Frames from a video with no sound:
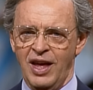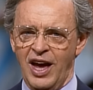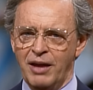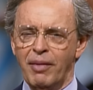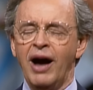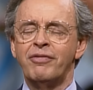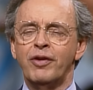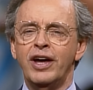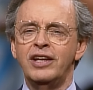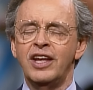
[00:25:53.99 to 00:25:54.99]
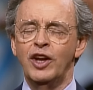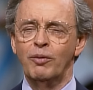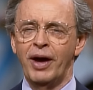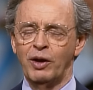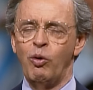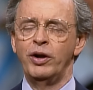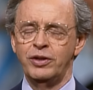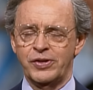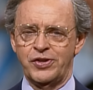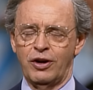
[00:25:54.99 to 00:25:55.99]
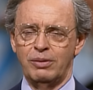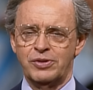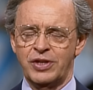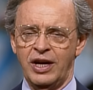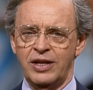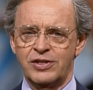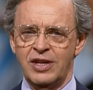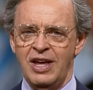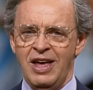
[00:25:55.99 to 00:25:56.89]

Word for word: And my friend, no matter what your circumstance,